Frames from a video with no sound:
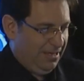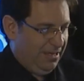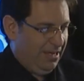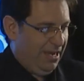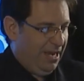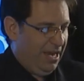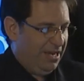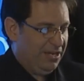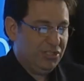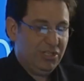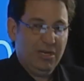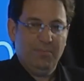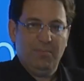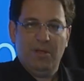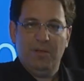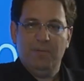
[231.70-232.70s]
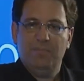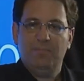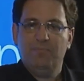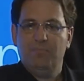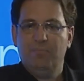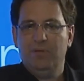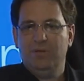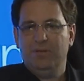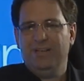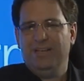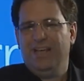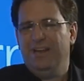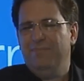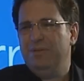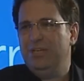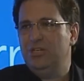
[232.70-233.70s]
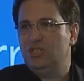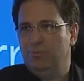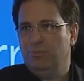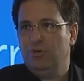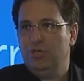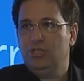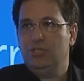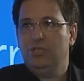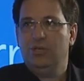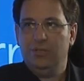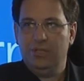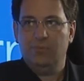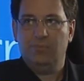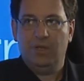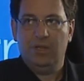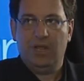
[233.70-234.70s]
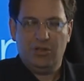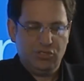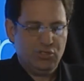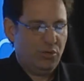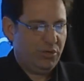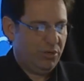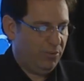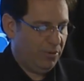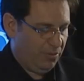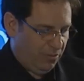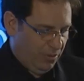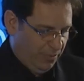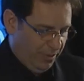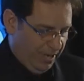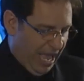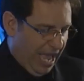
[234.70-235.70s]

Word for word: Okay. And it's going to kind of be gibberish to you, and then I'll show you what we